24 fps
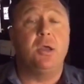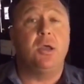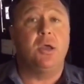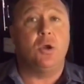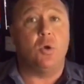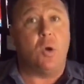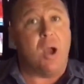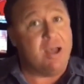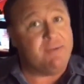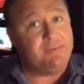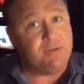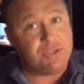
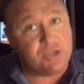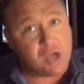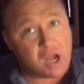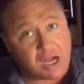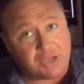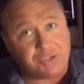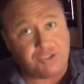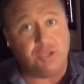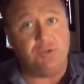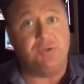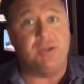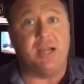who I haven't
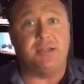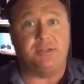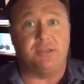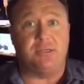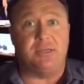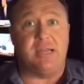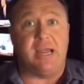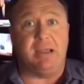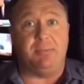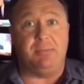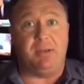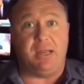talked to yet
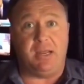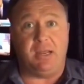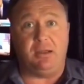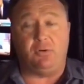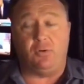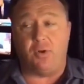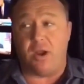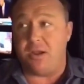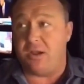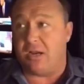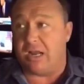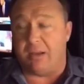today, but he
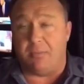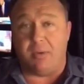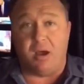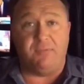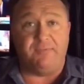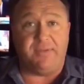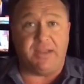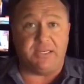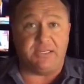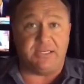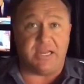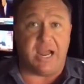agreed to come on
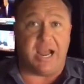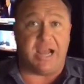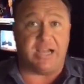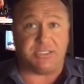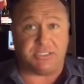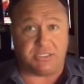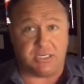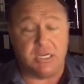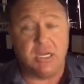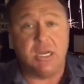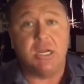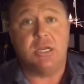via
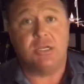text